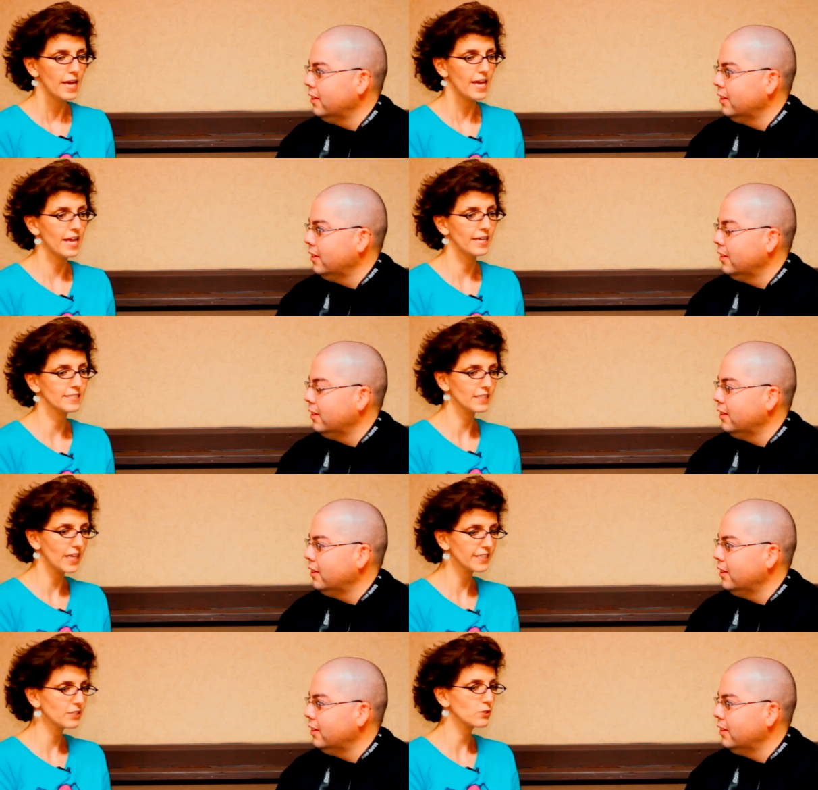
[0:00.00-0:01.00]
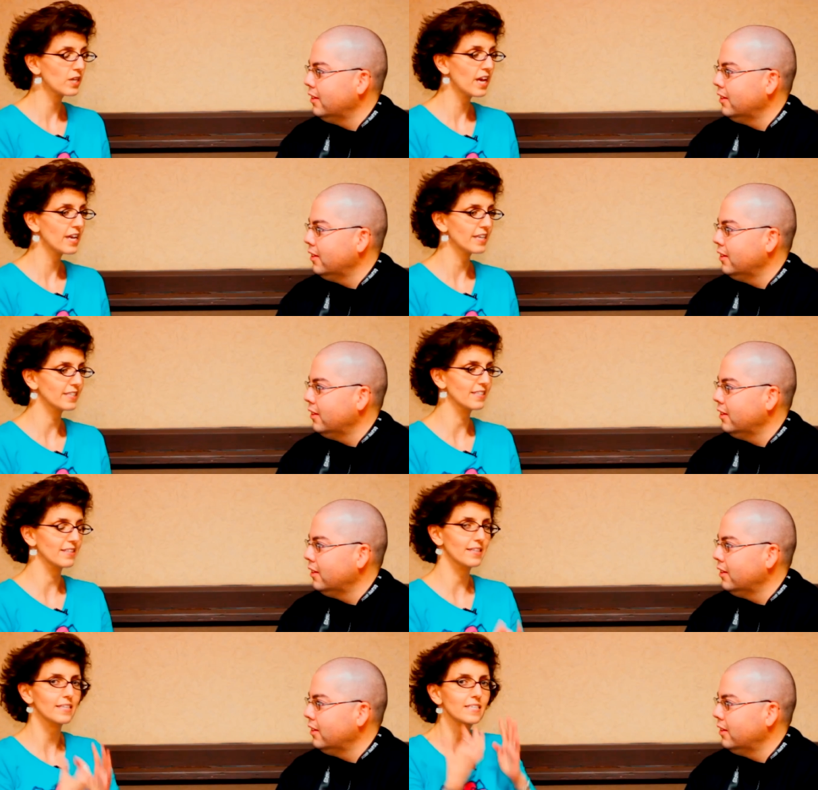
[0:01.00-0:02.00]
Speaker 1: And like you say, it's
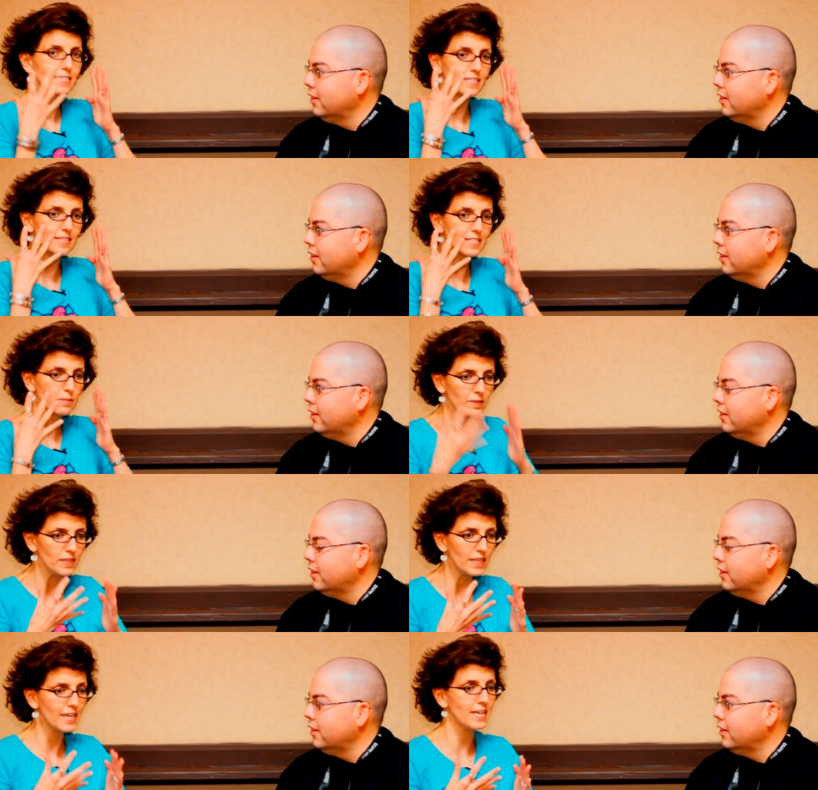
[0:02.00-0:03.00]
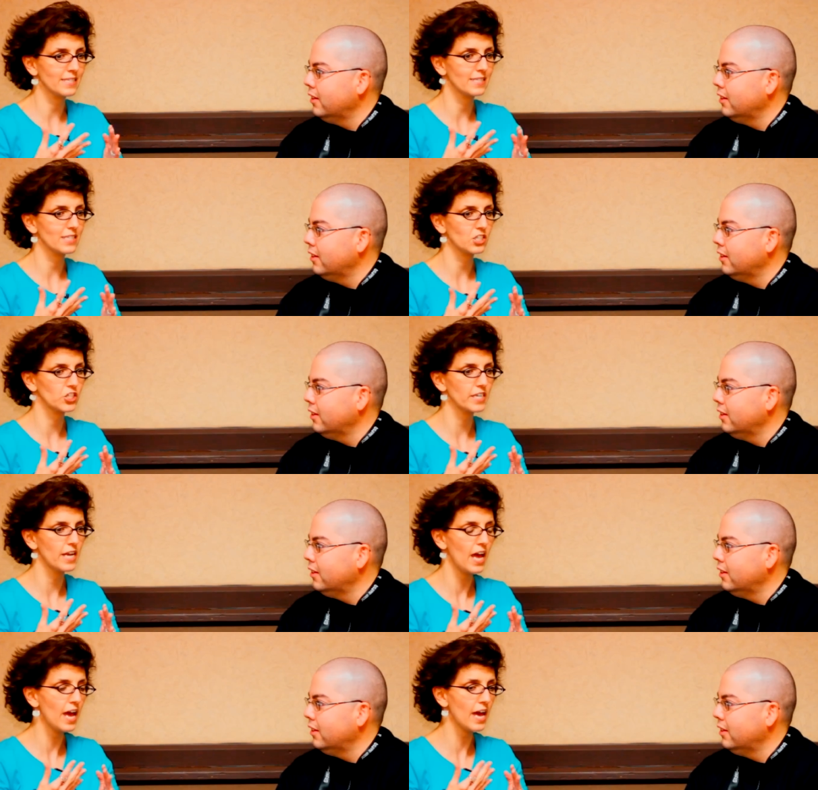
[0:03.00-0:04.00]
these these plans that
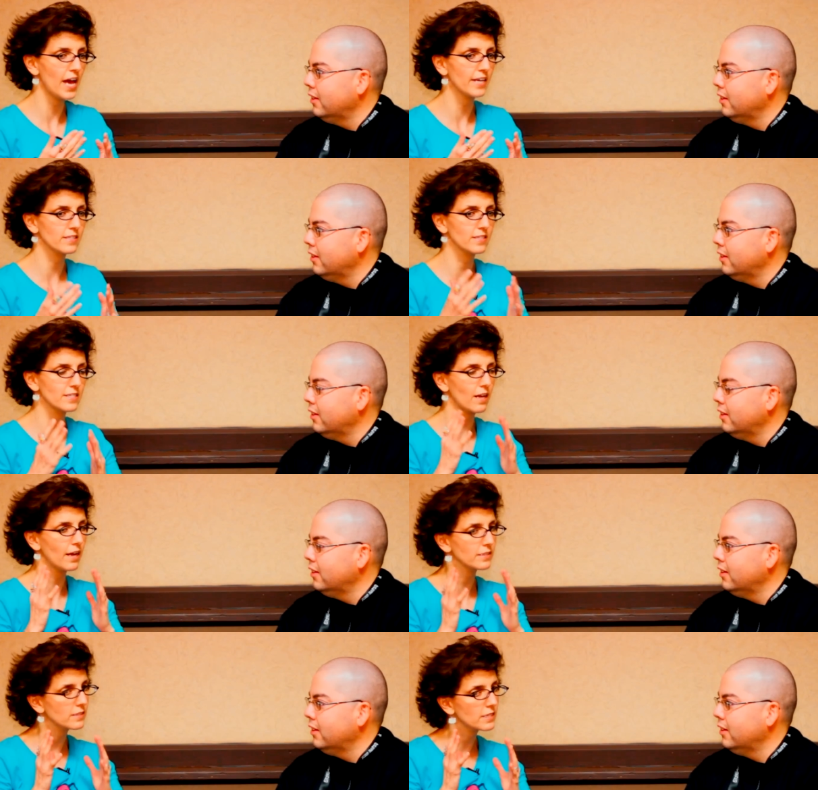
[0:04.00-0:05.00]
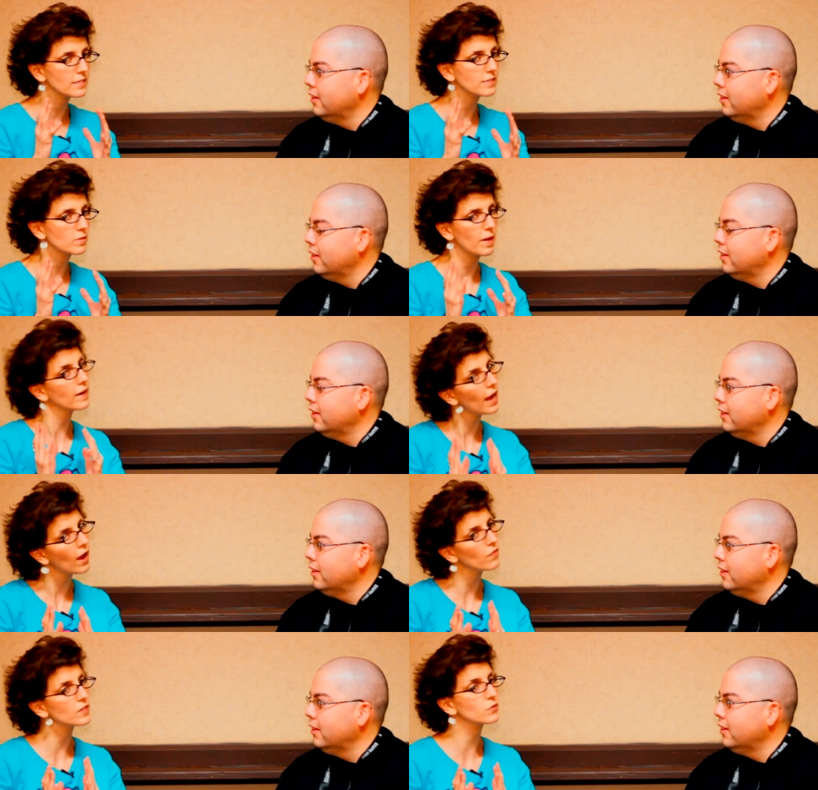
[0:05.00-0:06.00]
she has, these ideas about
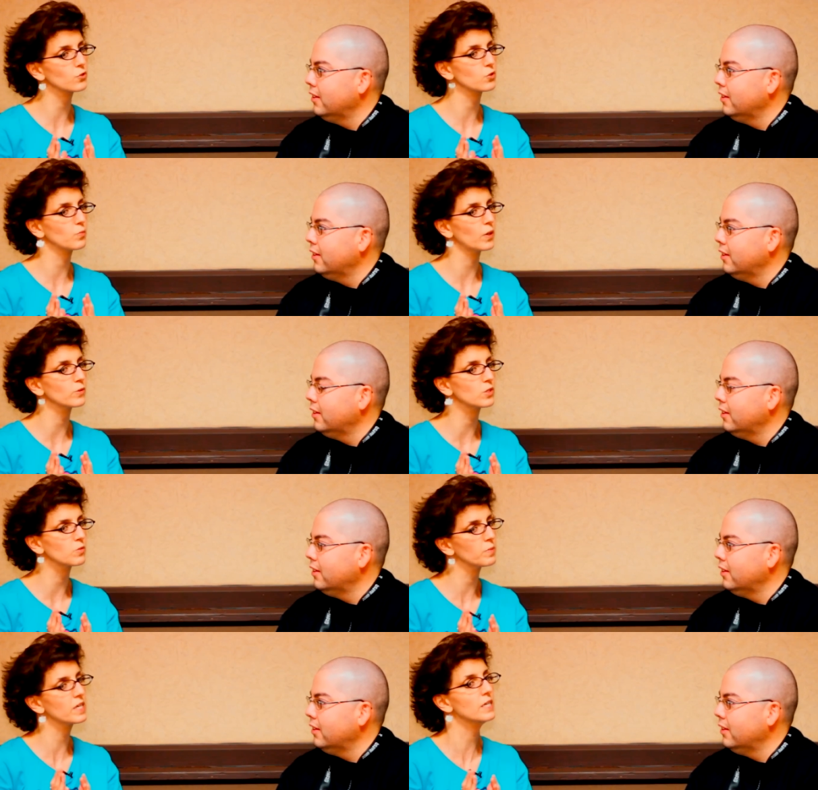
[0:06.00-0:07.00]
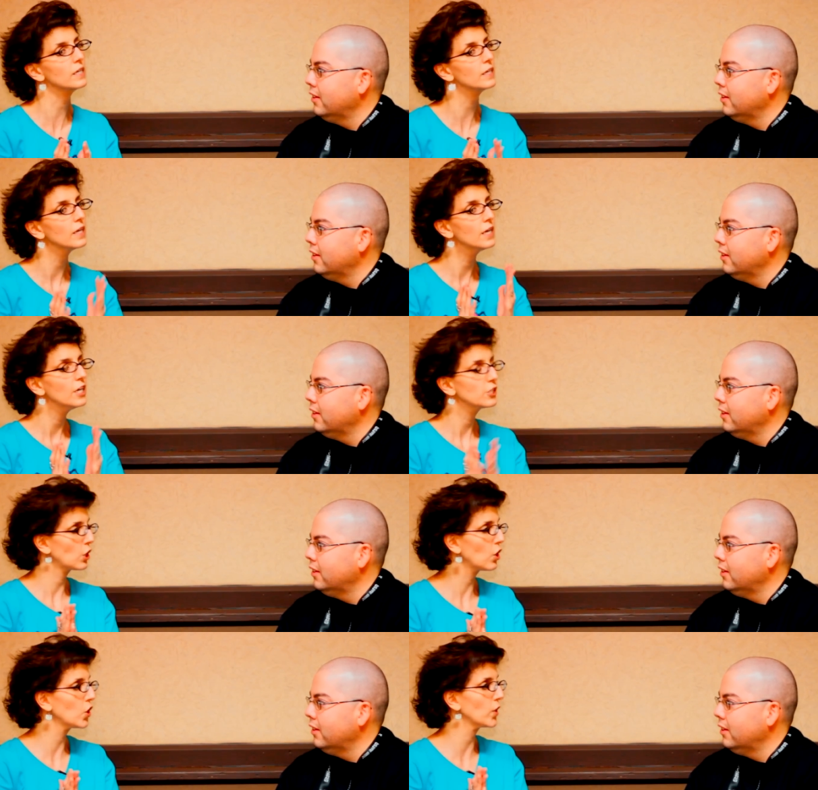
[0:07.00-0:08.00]
how things are supposed to be.
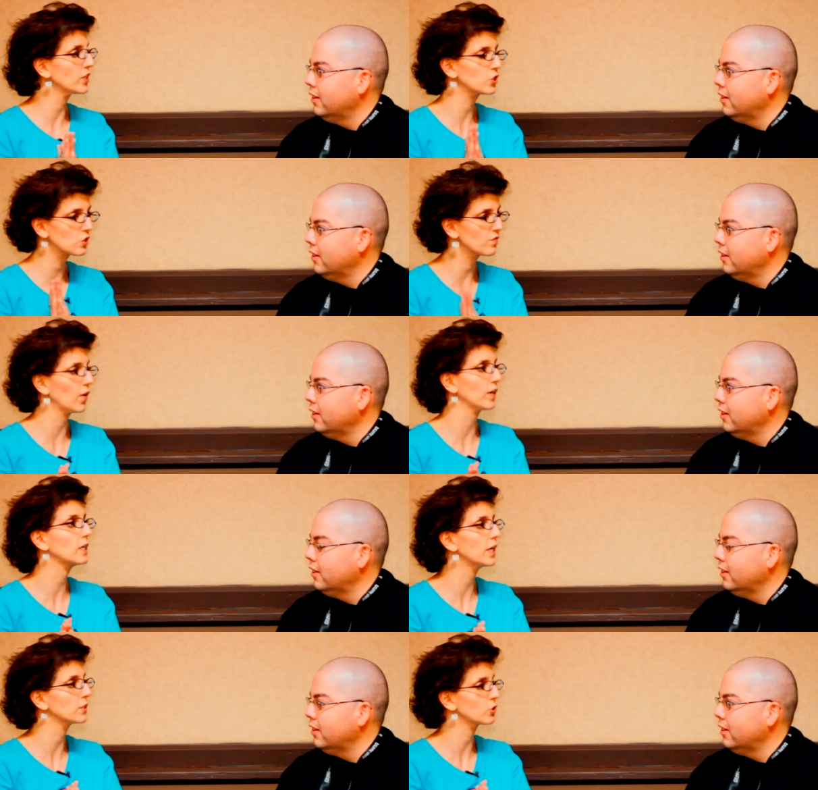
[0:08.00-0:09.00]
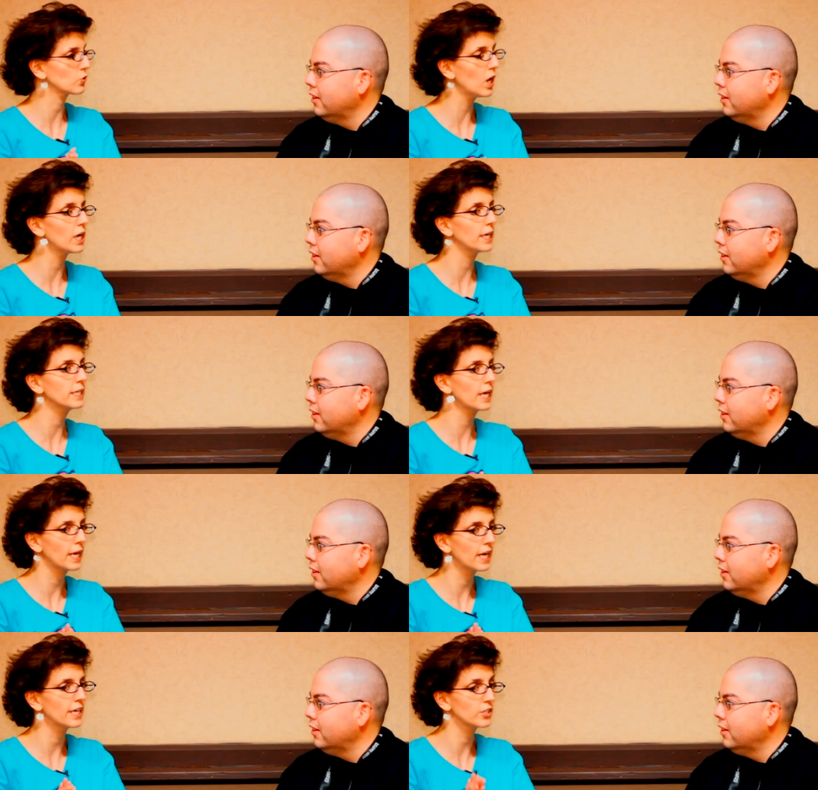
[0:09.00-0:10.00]
To her, it's just very cut and dried,
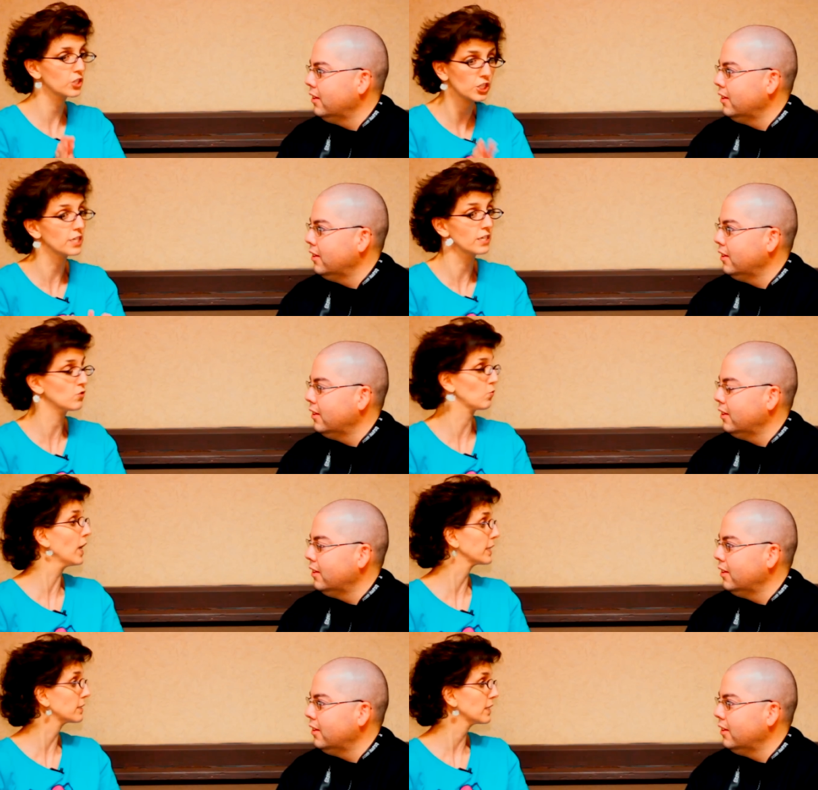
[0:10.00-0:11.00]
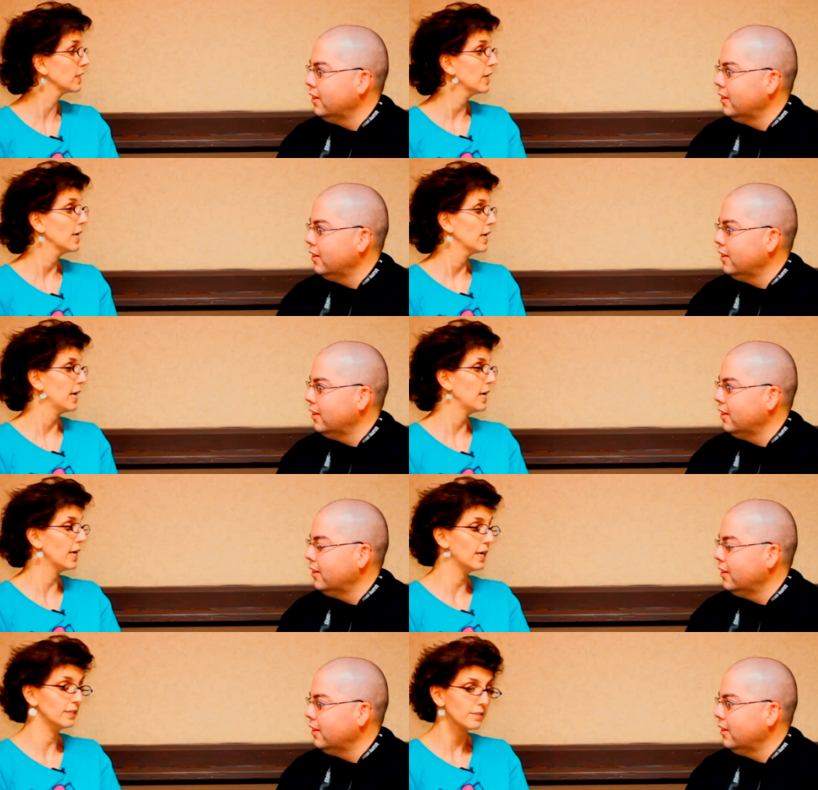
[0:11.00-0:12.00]
and she is right.
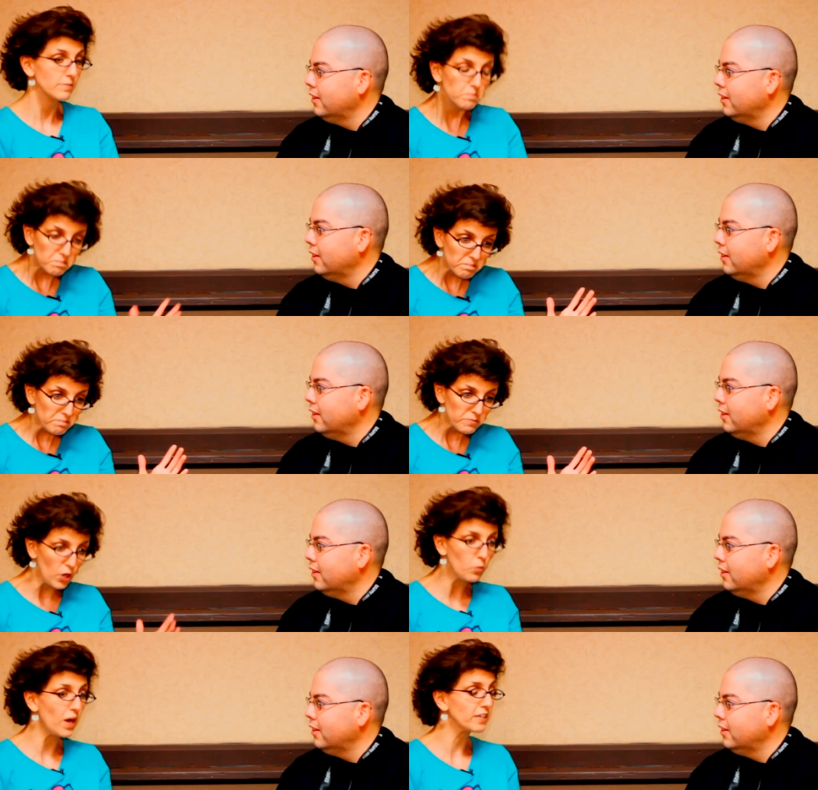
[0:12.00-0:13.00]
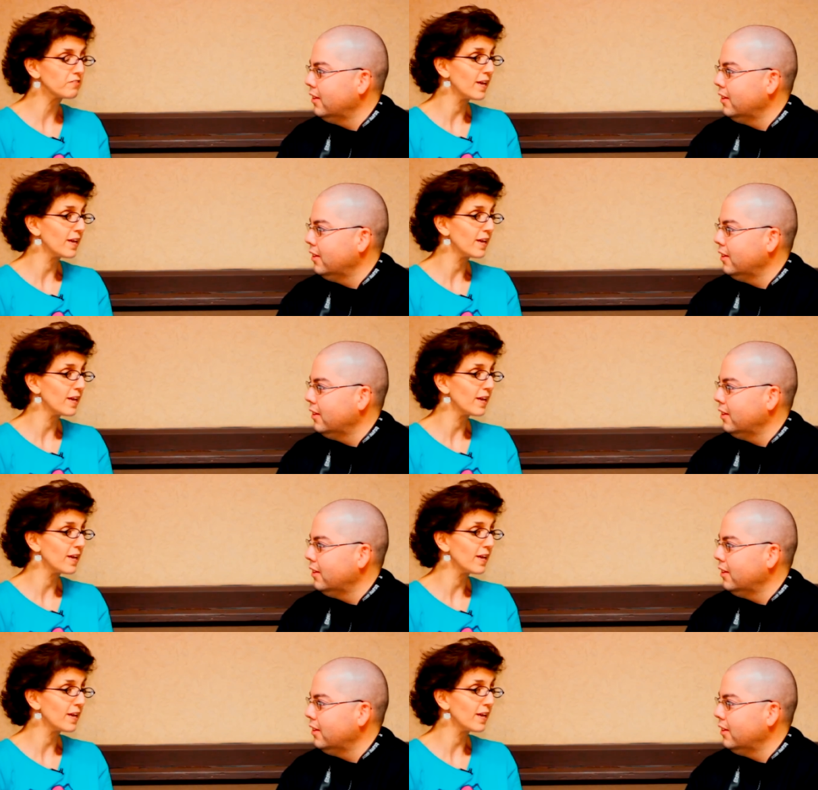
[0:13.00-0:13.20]
And so what if